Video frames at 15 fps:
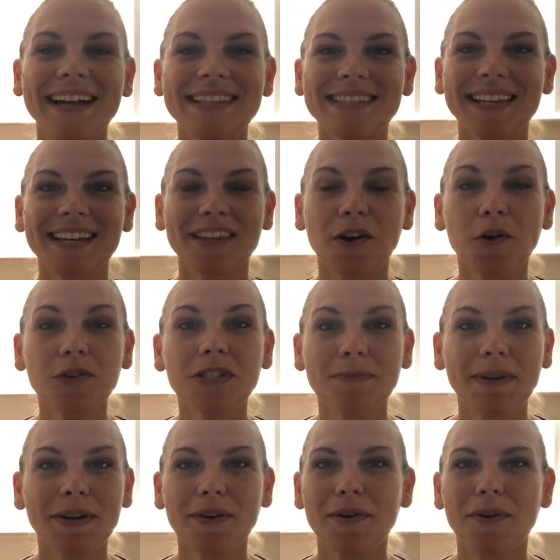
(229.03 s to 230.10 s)
that's like the
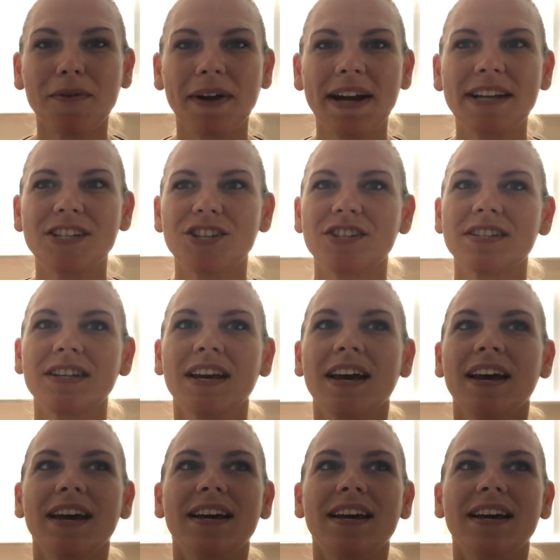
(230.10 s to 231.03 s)
ultimate goal right is just